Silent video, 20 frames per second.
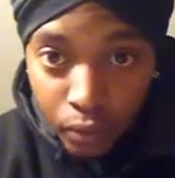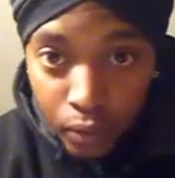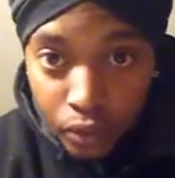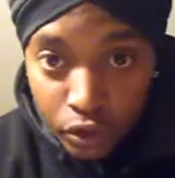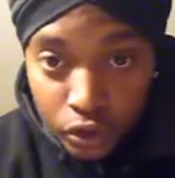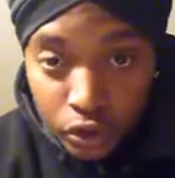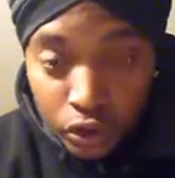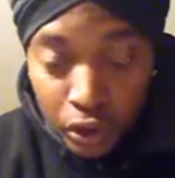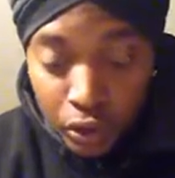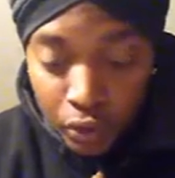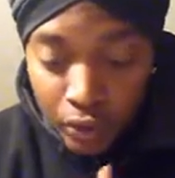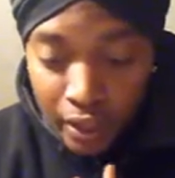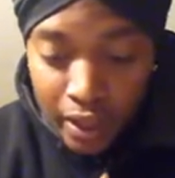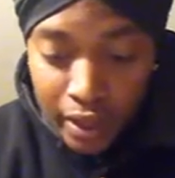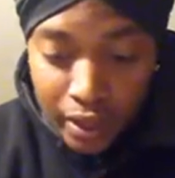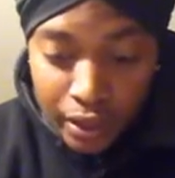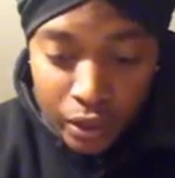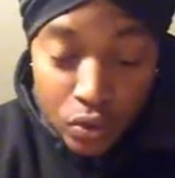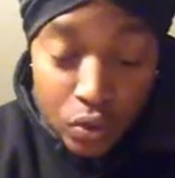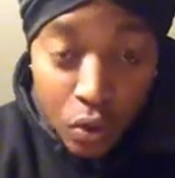once you know
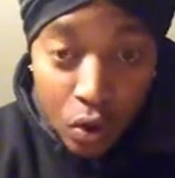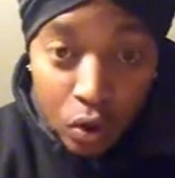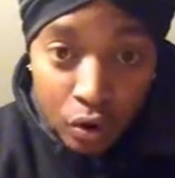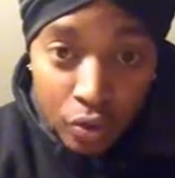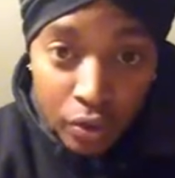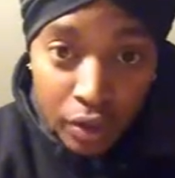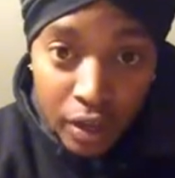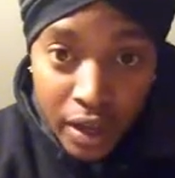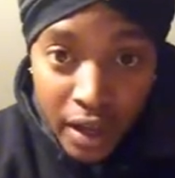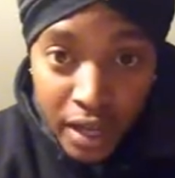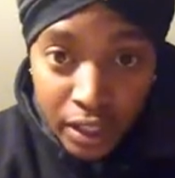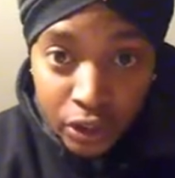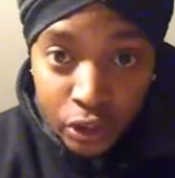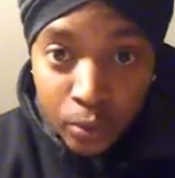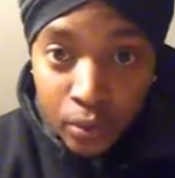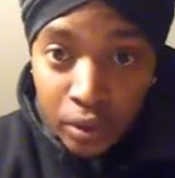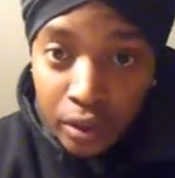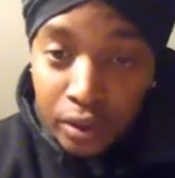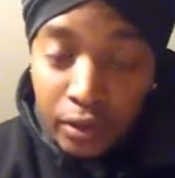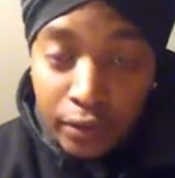that you are the guys
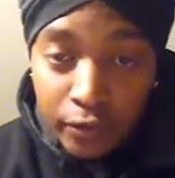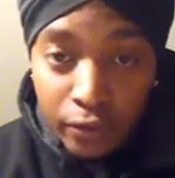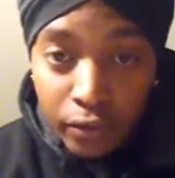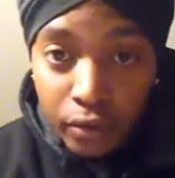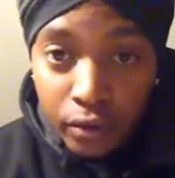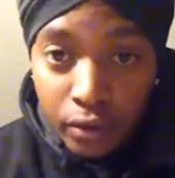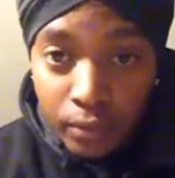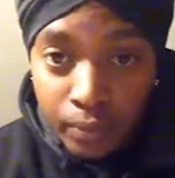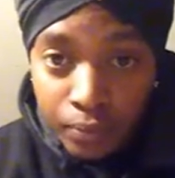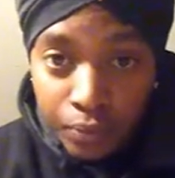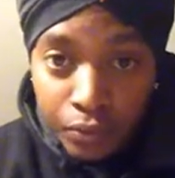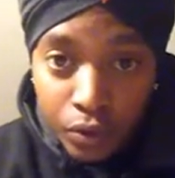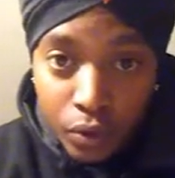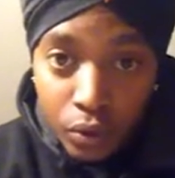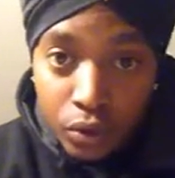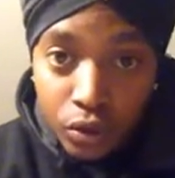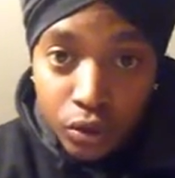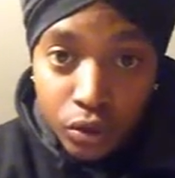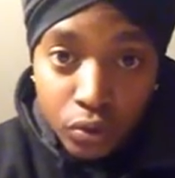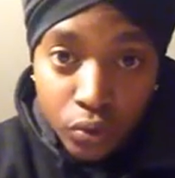you've been looking for,
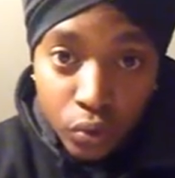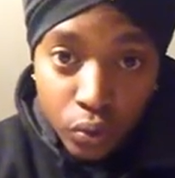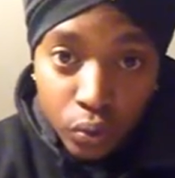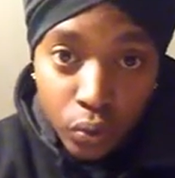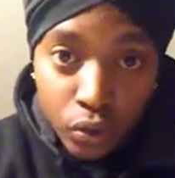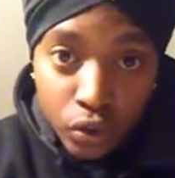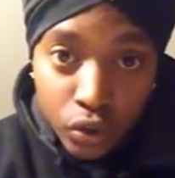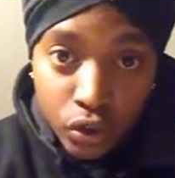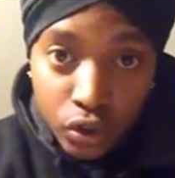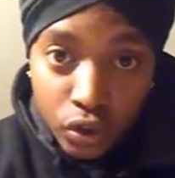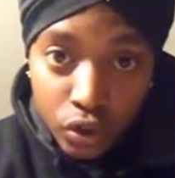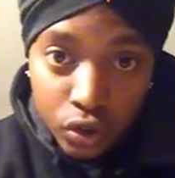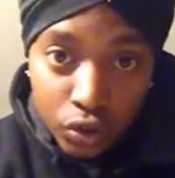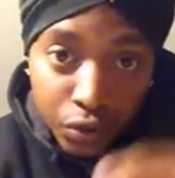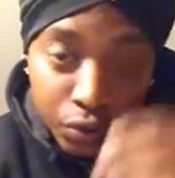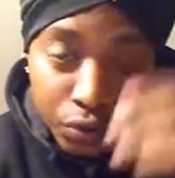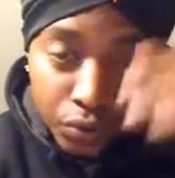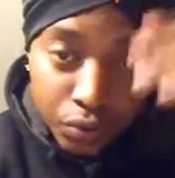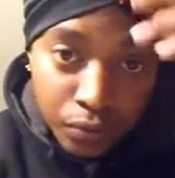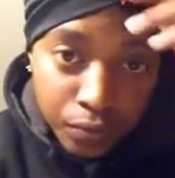once you once
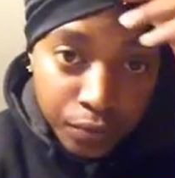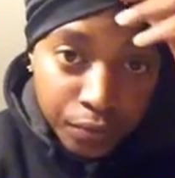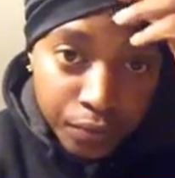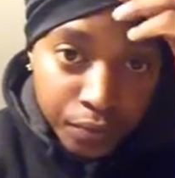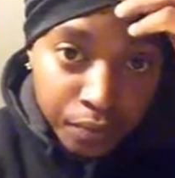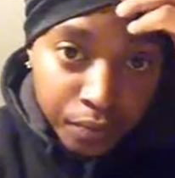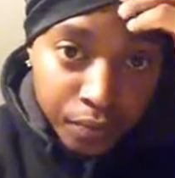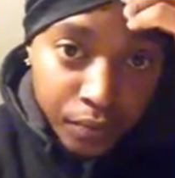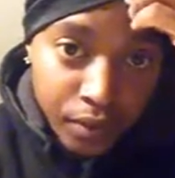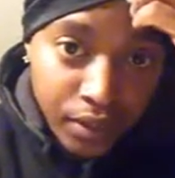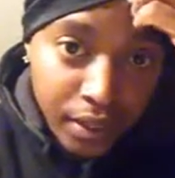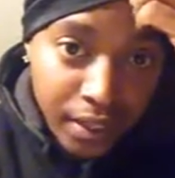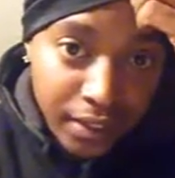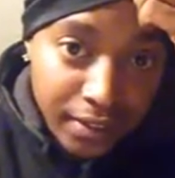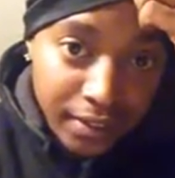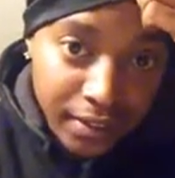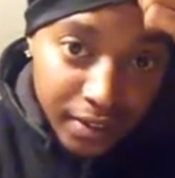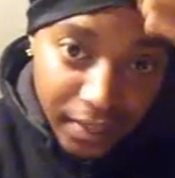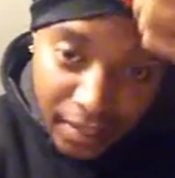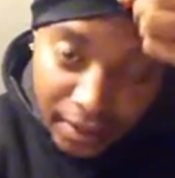you
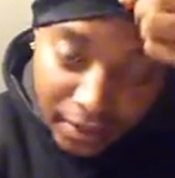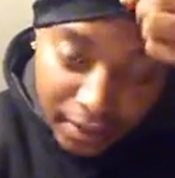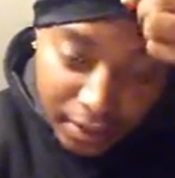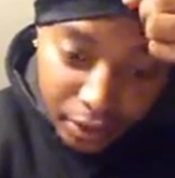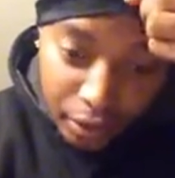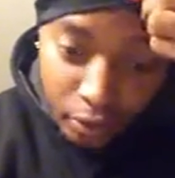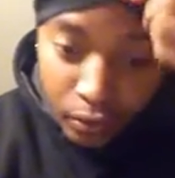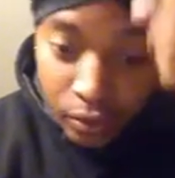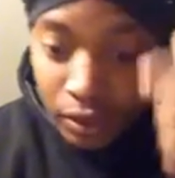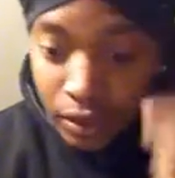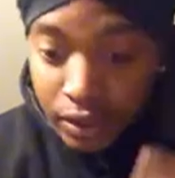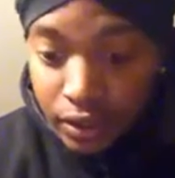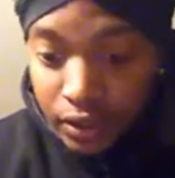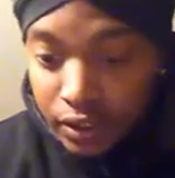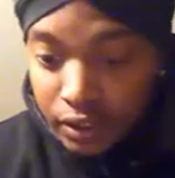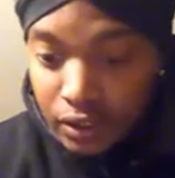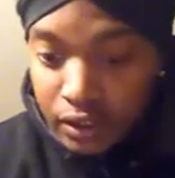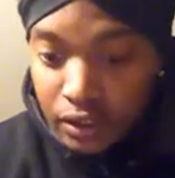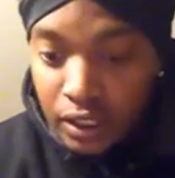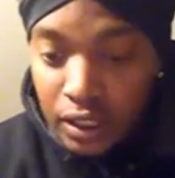dissected the
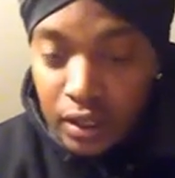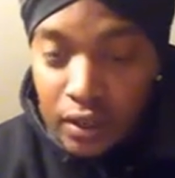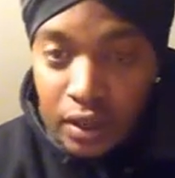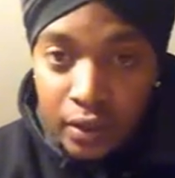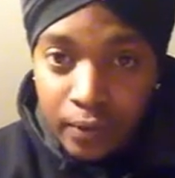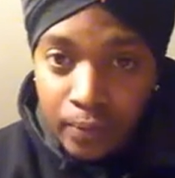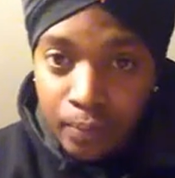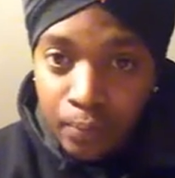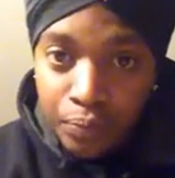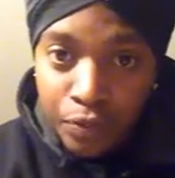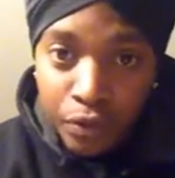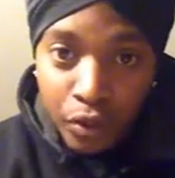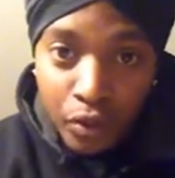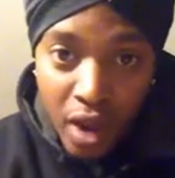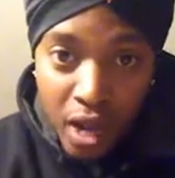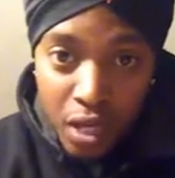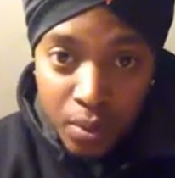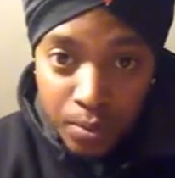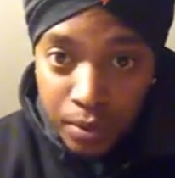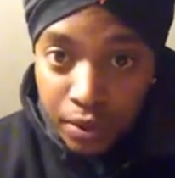religions and, and
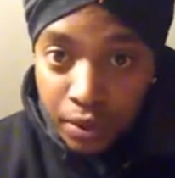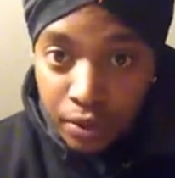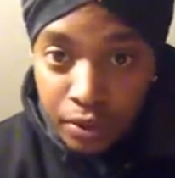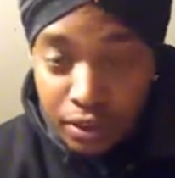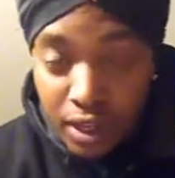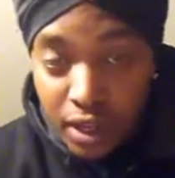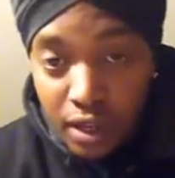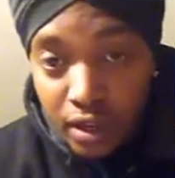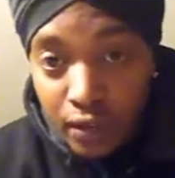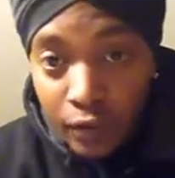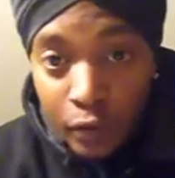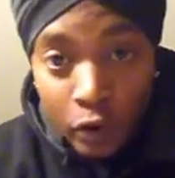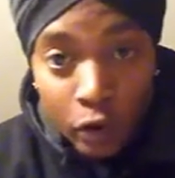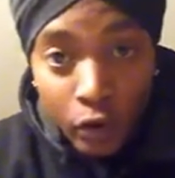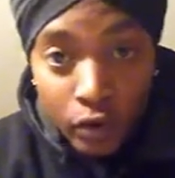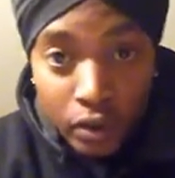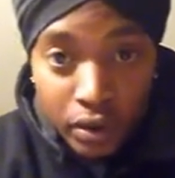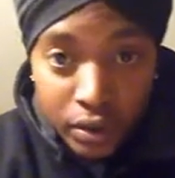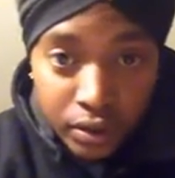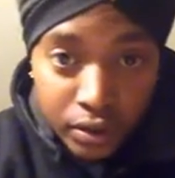grasp the understanding of
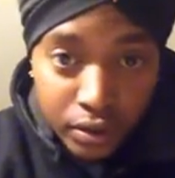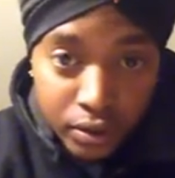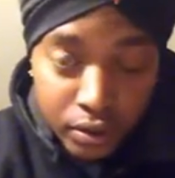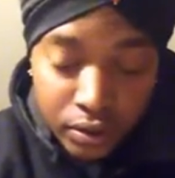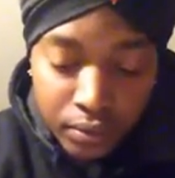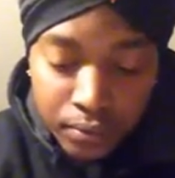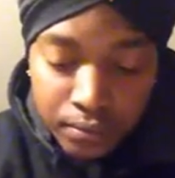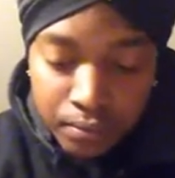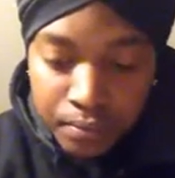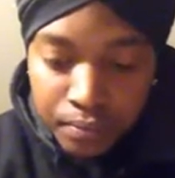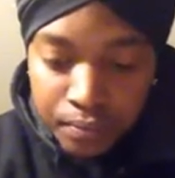all religions,